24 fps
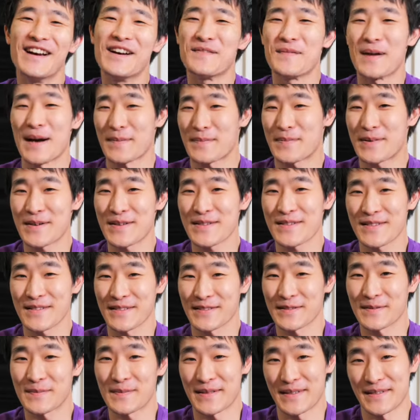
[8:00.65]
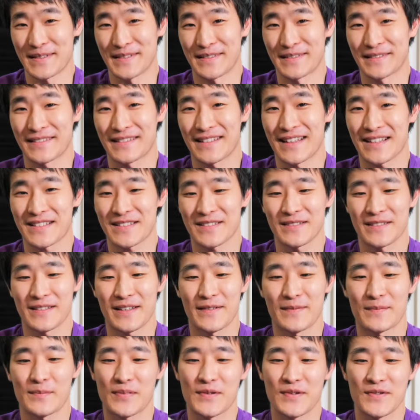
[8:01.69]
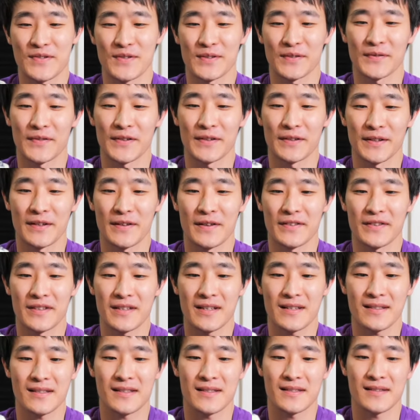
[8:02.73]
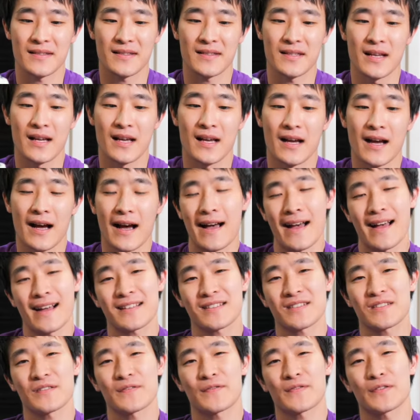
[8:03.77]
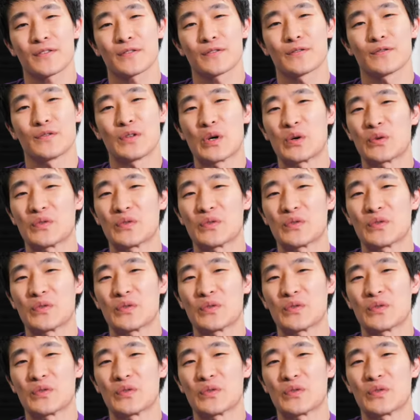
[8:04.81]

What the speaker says: my personal opinion, actually, and personal feeling on these is I actually feel no